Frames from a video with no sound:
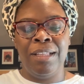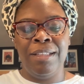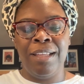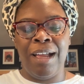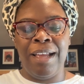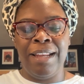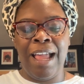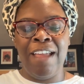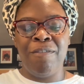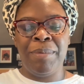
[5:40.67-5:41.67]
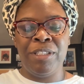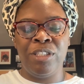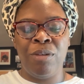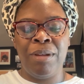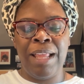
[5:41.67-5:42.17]
9. I have been
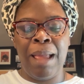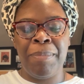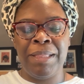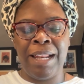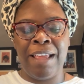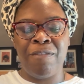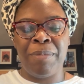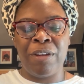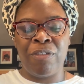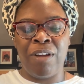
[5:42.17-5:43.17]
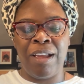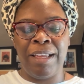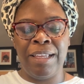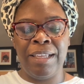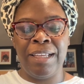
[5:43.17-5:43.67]
so unhappy that I have been
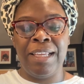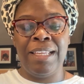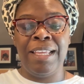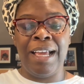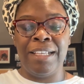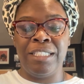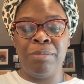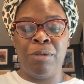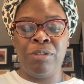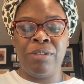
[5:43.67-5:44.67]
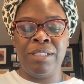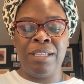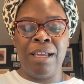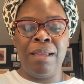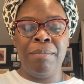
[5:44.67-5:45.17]
crying. Yes, most of the
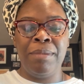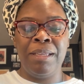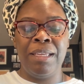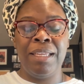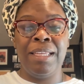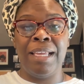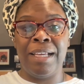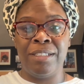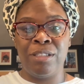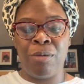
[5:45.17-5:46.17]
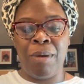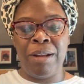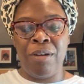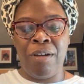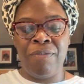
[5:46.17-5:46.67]
time. Yes,
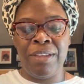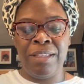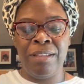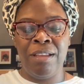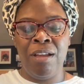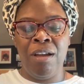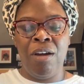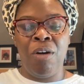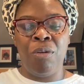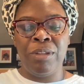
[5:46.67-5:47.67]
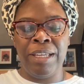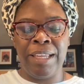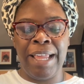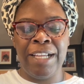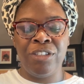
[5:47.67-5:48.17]
quite often. Only
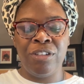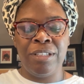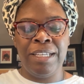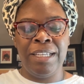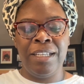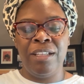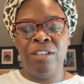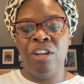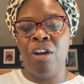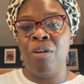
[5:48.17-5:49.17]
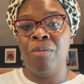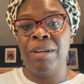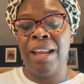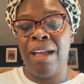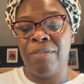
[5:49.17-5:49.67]
occasionally. No,
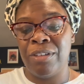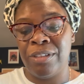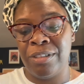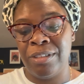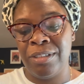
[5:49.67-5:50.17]
never.